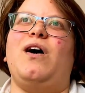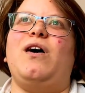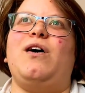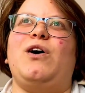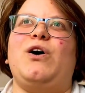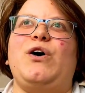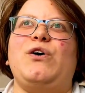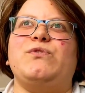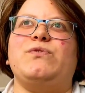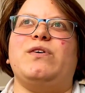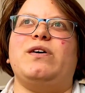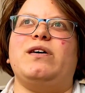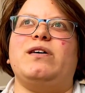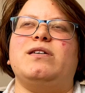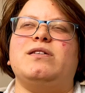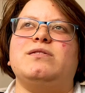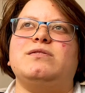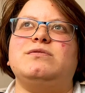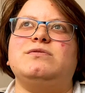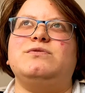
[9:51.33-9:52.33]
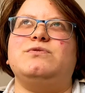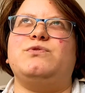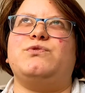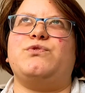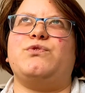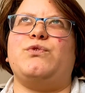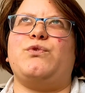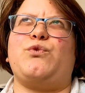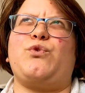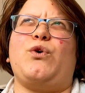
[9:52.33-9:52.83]
over
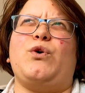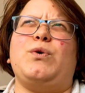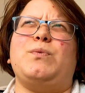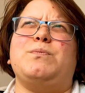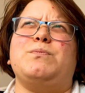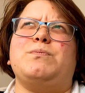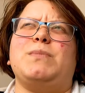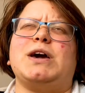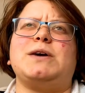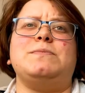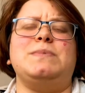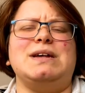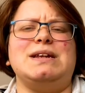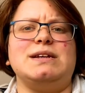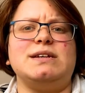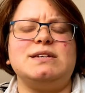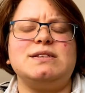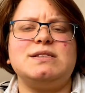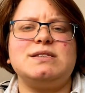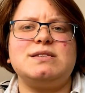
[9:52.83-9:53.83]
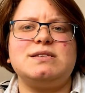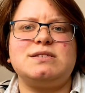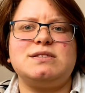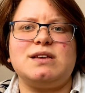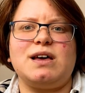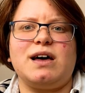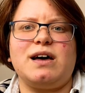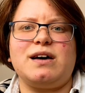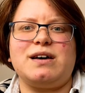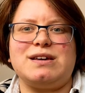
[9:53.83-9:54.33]
from Macmillan's
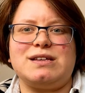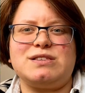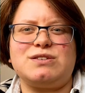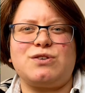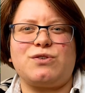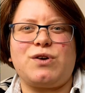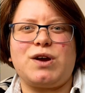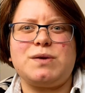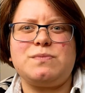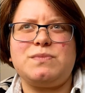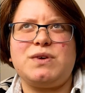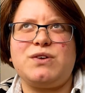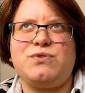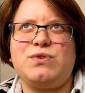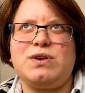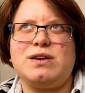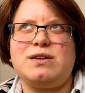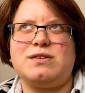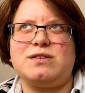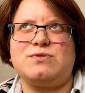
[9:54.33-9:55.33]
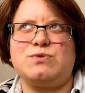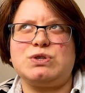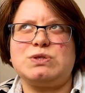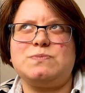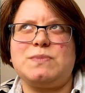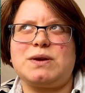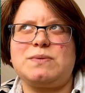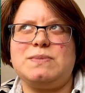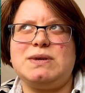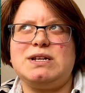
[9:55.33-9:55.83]
Instagram. I think it was
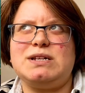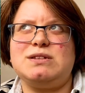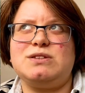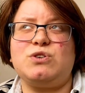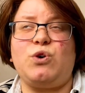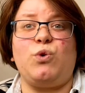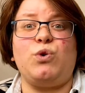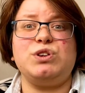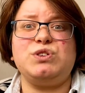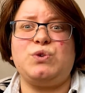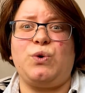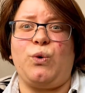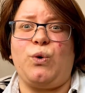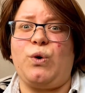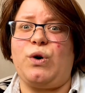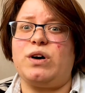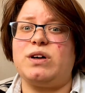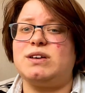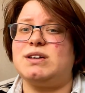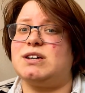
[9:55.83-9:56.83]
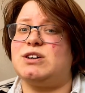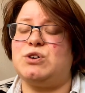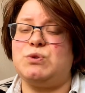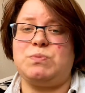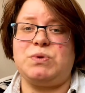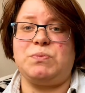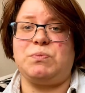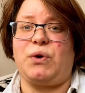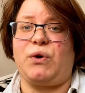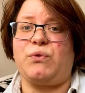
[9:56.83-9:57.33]
Macmillan or Tor, it could
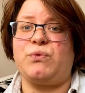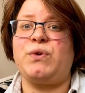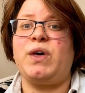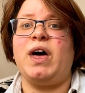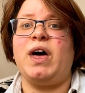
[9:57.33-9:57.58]
be both,